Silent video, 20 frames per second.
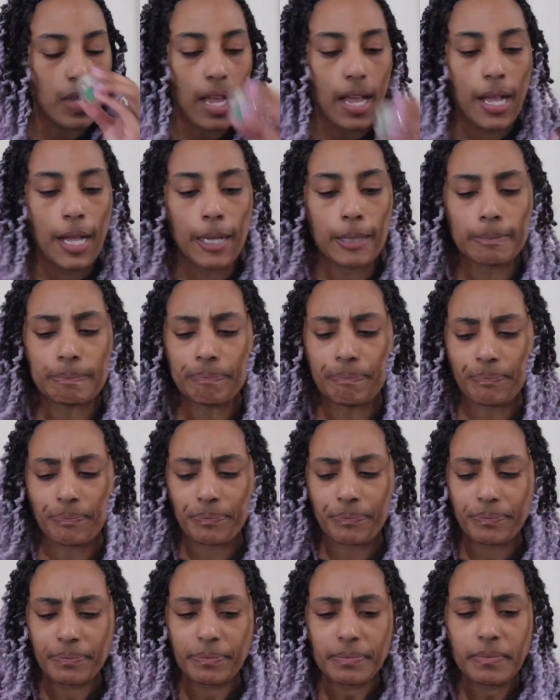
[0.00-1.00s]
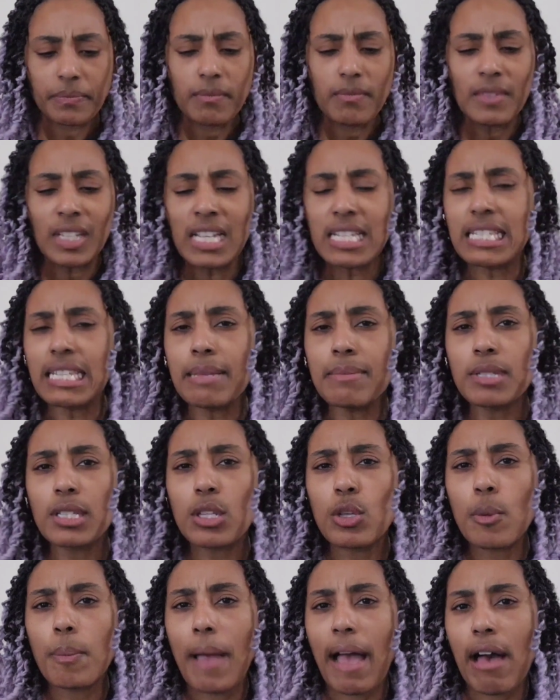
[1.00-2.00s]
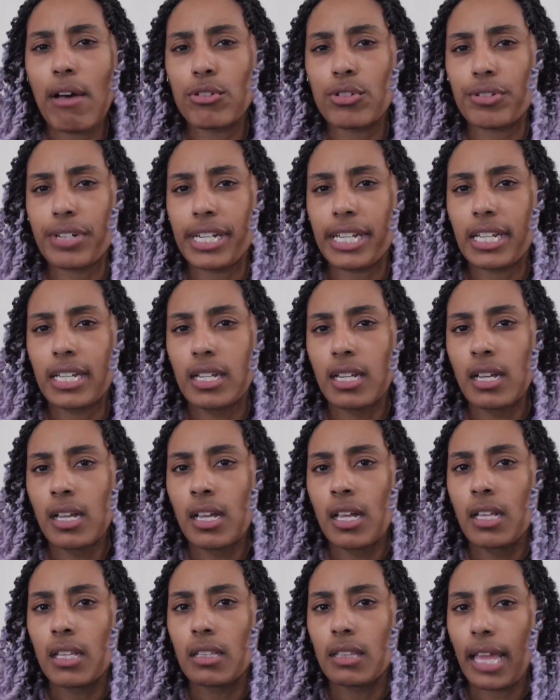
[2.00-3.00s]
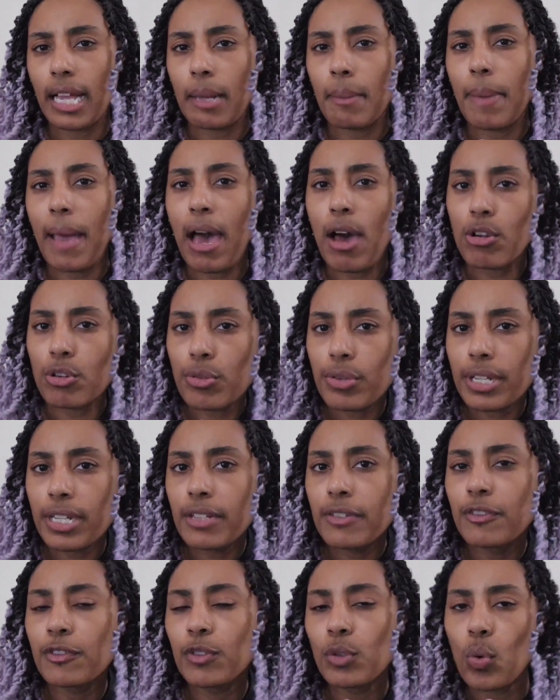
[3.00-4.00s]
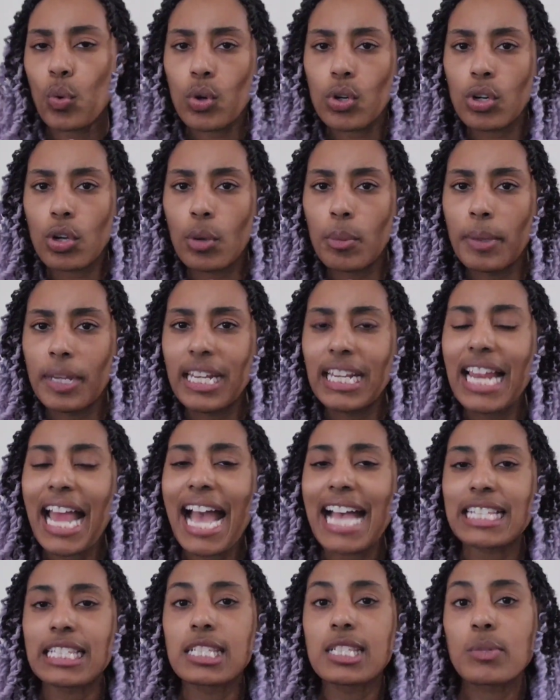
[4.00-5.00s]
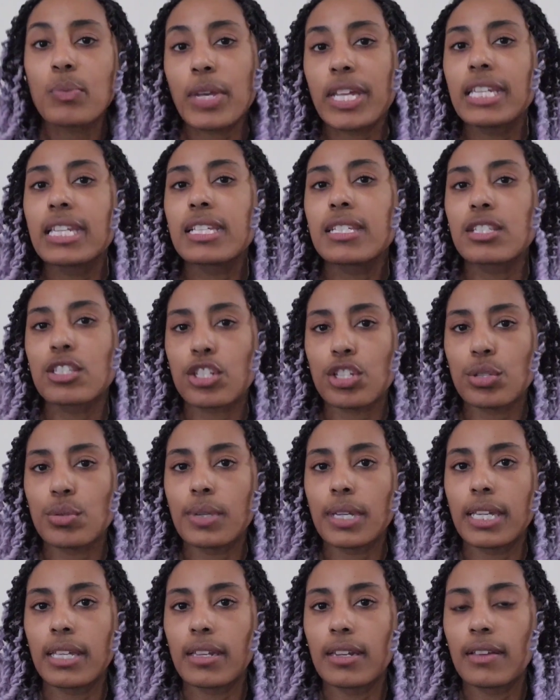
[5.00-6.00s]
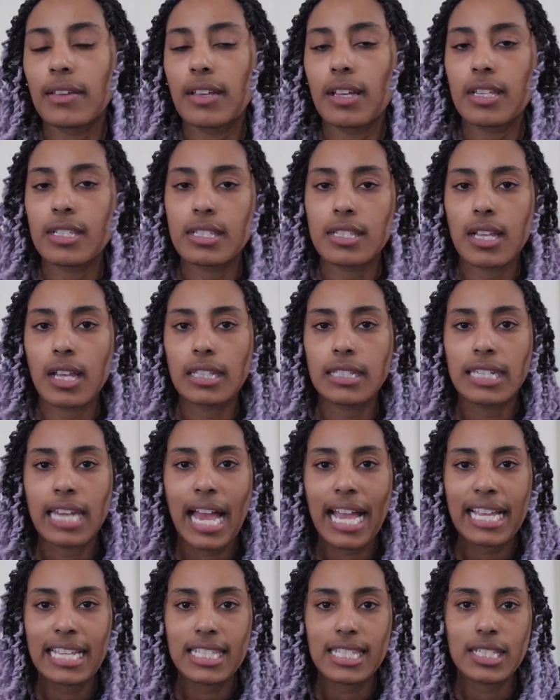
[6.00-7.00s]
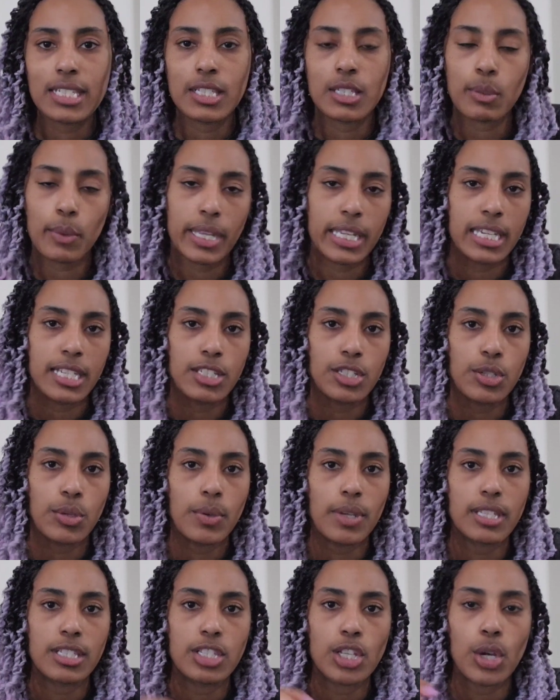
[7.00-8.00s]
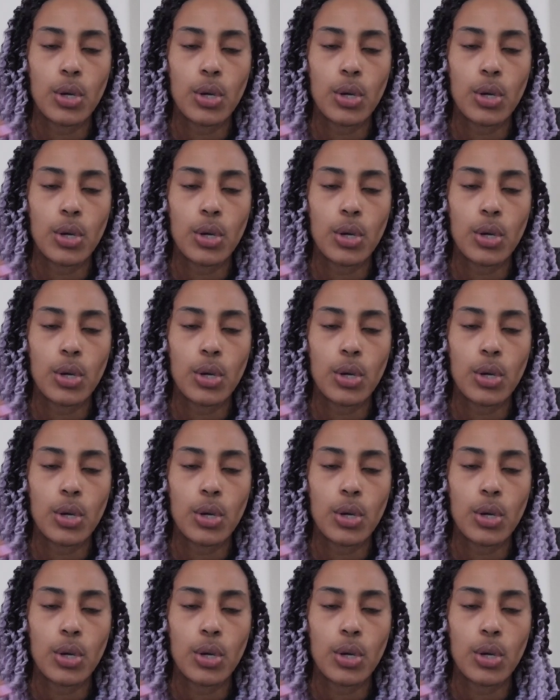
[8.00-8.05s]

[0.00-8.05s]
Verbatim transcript: Um, it seems a little powdery, like a powdery floral, but it has sweetness to it, a, a nice sweetness to it.